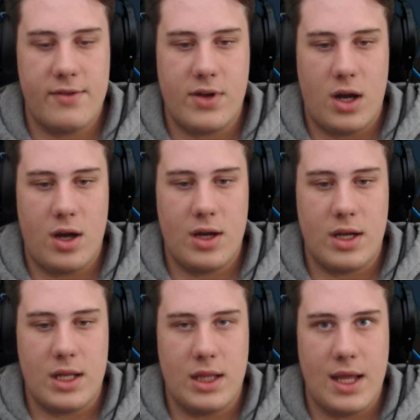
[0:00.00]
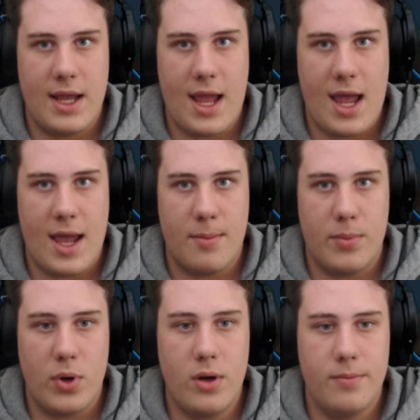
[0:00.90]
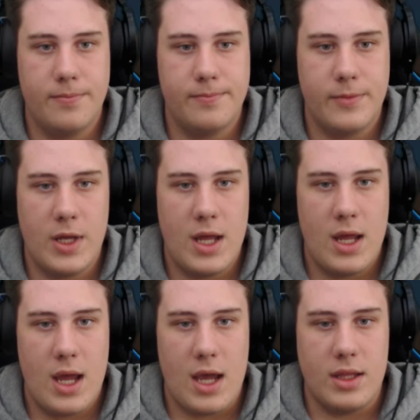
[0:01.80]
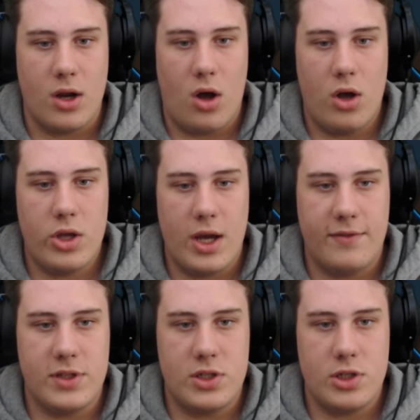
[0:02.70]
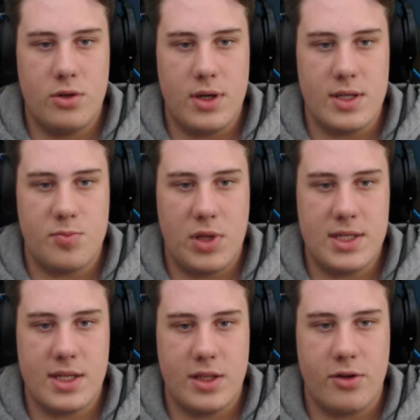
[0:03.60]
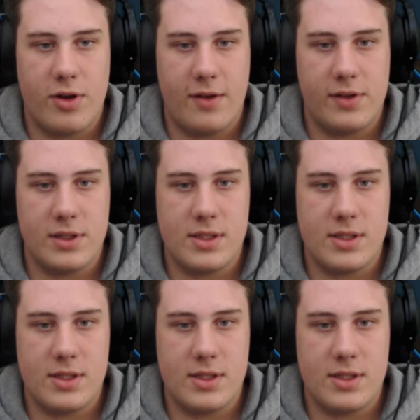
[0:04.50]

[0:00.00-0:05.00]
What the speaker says: have got a clay amber. And then all you have to do is place it in the crafting